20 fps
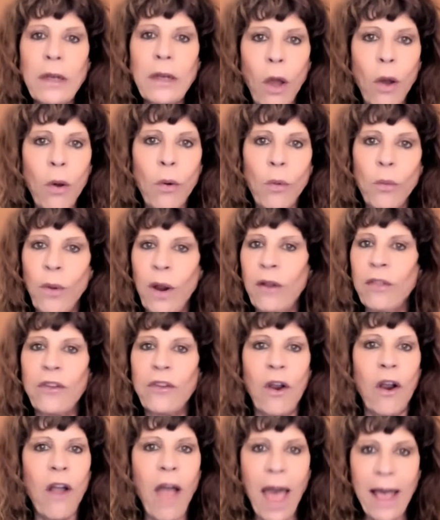know where
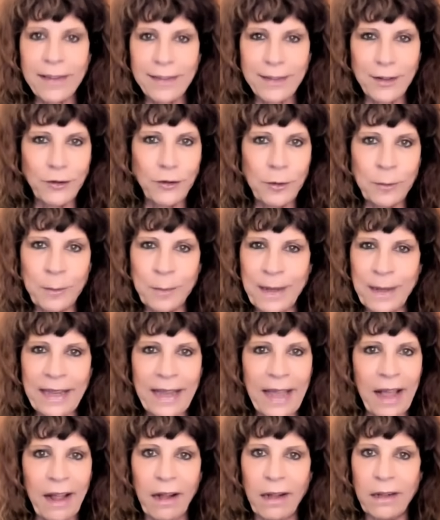there are hostages being
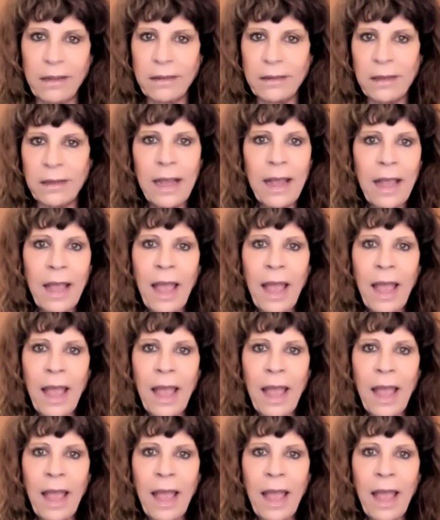held,